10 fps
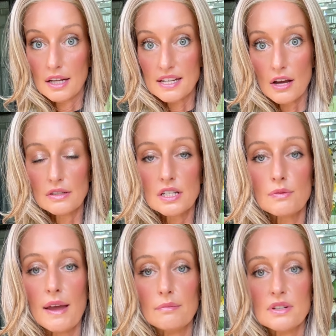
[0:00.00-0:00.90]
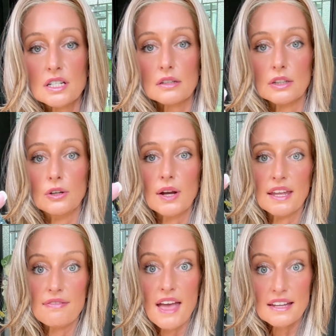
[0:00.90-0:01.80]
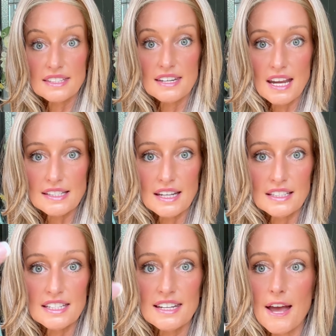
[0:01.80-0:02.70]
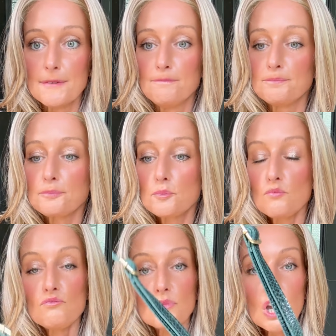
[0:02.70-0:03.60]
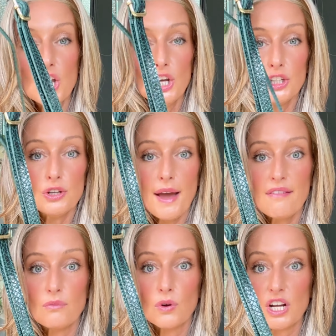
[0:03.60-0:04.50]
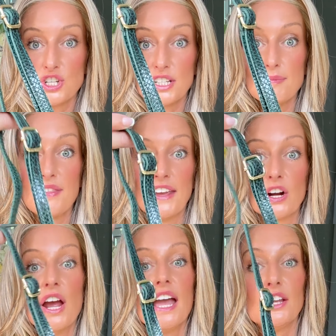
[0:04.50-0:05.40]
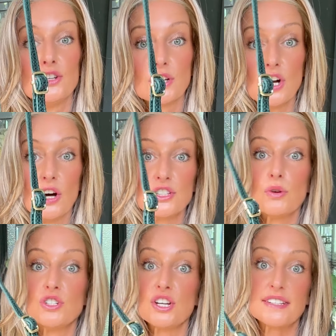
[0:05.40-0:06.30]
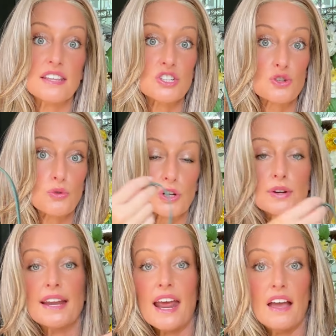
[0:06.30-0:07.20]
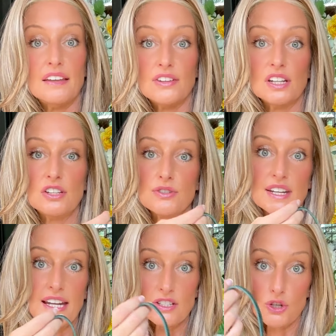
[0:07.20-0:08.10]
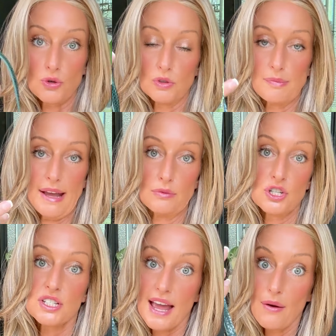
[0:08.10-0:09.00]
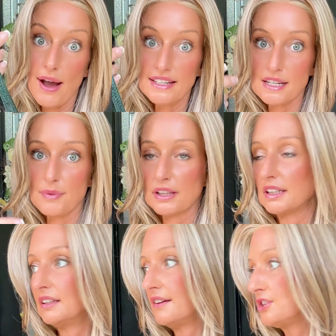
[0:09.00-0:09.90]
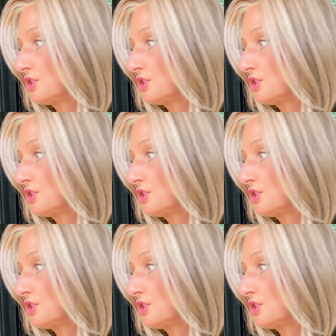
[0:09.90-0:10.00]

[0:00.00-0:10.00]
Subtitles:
Italian suede material in that snakeskin design. You have more adjustment there. You can also adjust this shorter and even use it as a shoulder bag, which is how I typically love